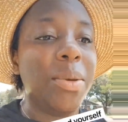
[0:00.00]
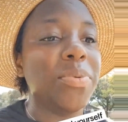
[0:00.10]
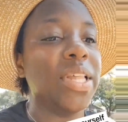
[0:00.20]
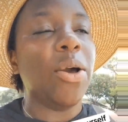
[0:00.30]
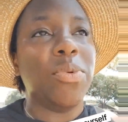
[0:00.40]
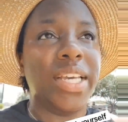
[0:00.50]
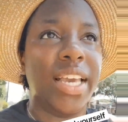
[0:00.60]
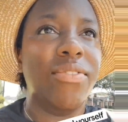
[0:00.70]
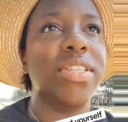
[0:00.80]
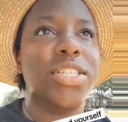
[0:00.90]
you
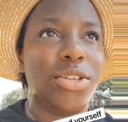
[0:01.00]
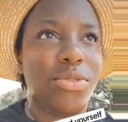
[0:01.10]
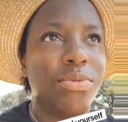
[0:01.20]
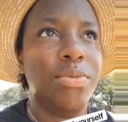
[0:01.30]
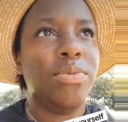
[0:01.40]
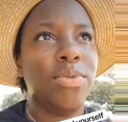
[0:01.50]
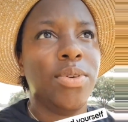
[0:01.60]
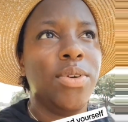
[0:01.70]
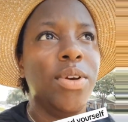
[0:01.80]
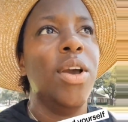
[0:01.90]
know, that you're
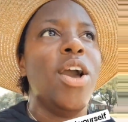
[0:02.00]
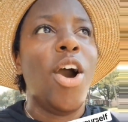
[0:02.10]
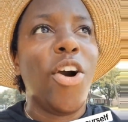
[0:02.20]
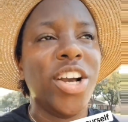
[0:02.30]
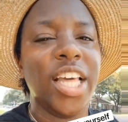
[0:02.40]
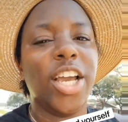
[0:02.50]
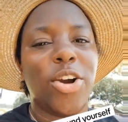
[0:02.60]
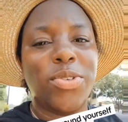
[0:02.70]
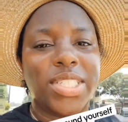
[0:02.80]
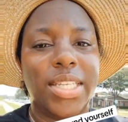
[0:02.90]
doing for them
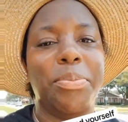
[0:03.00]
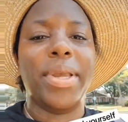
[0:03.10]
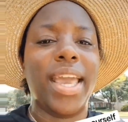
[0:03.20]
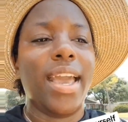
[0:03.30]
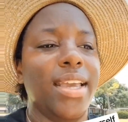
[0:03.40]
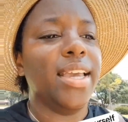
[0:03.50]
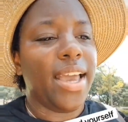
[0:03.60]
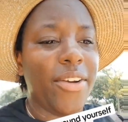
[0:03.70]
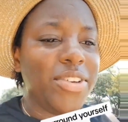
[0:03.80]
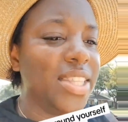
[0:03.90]
back to
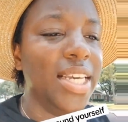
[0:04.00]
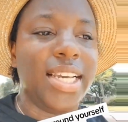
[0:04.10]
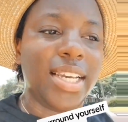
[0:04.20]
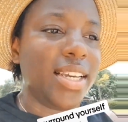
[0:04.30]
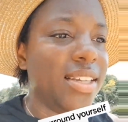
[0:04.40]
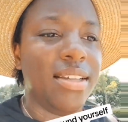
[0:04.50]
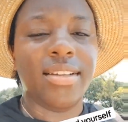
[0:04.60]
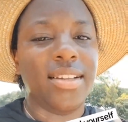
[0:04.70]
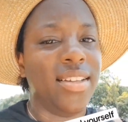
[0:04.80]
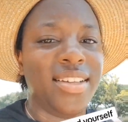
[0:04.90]
you.
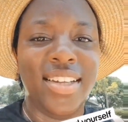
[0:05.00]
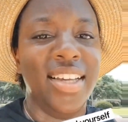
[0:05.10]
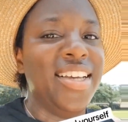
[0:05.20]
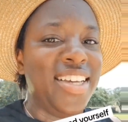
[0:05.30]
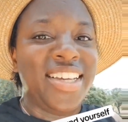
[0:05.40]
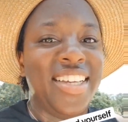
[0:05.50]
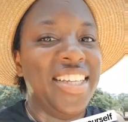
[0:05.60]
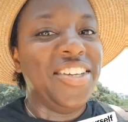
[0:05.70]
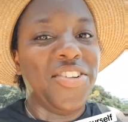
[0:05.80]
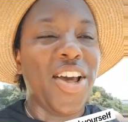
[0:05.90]
Or are they
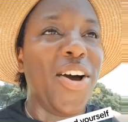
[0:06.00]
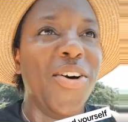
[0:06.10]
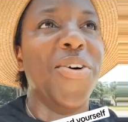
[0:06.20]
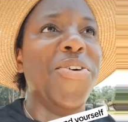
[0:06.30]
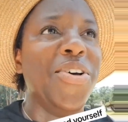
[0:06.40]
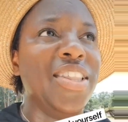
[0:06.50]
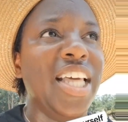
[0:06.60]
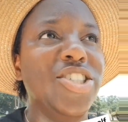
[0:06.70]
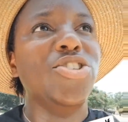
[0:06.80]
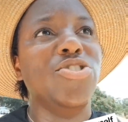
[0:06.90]
just gonna
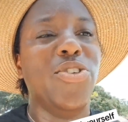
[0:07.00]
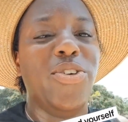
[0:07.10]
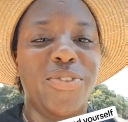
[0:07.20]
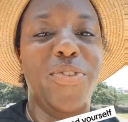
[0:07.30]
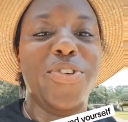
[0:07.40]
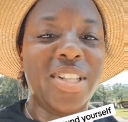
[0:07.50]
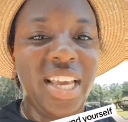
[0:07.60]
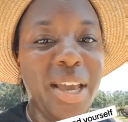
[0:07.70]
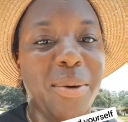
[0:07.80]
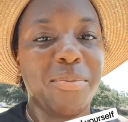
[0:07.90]

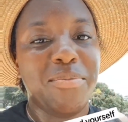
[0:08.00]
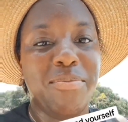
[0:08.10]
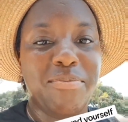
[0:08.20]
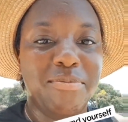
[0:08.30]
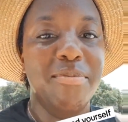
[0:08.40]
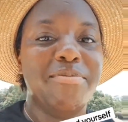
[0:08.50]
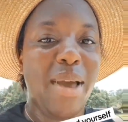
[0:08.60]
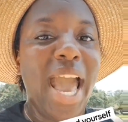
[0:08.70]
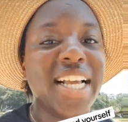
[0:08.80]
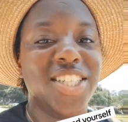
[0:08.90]
continuously take
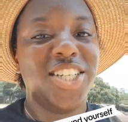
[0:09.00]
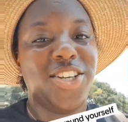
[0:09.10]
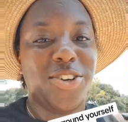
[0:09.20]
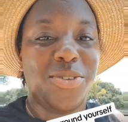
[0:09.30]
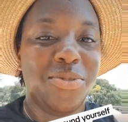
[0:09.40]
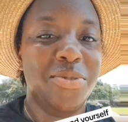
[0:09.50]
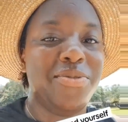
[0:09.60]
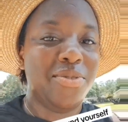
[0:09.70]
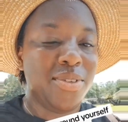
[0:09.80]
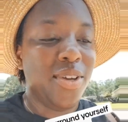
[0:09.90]
everything from you
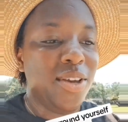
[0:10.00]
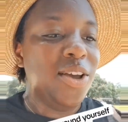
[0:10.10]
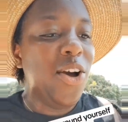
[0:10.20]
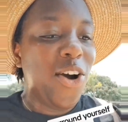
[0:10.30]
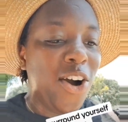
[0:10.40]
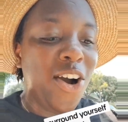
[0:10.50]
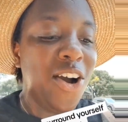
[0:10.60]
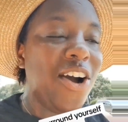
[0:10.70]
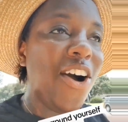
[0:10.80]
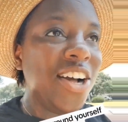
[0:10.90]
until you
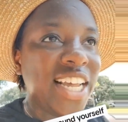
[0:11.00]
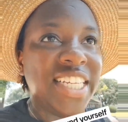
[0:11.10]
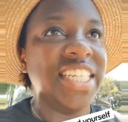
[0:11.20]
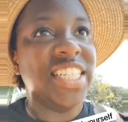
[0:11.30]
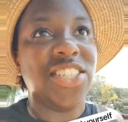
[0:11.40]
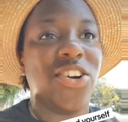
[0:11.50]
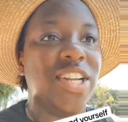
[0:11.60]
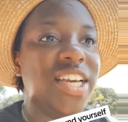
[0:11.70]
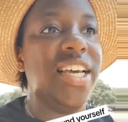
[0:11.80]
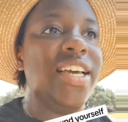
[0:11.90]
dry and
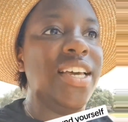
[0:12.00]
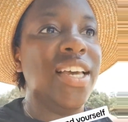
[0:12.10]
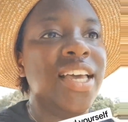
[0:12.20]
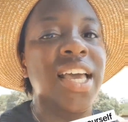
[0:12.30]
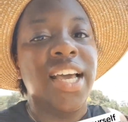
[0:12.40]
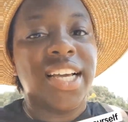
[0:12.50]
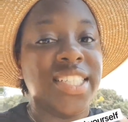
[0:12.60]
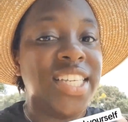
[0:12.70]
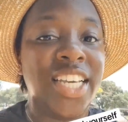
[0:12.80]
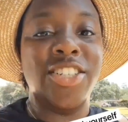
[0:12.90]
then they go, you
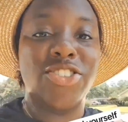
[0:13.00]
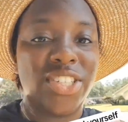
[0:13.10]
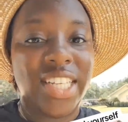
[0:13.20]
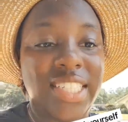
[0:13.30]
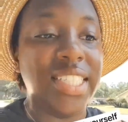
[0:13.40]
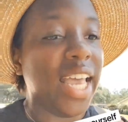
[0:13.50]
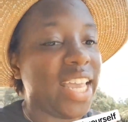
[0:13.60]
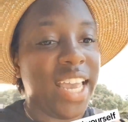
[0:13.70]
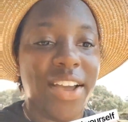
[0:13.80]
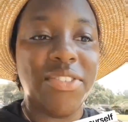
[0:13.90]
know, dump you
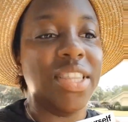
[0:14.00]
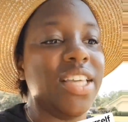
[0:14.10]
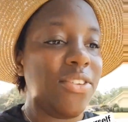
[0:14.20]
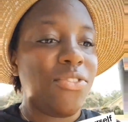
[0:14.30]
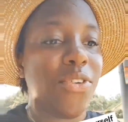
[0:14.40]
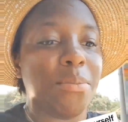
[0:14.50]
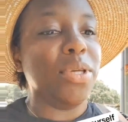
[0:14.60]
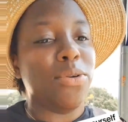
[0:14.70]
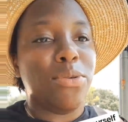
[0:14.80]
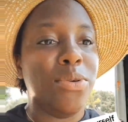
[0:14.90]

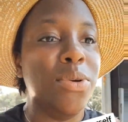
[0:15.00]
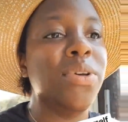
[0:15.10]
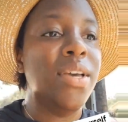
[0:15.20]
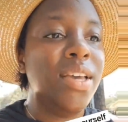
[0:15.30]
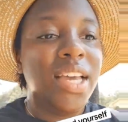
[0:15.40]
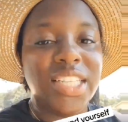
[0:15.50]
abandon you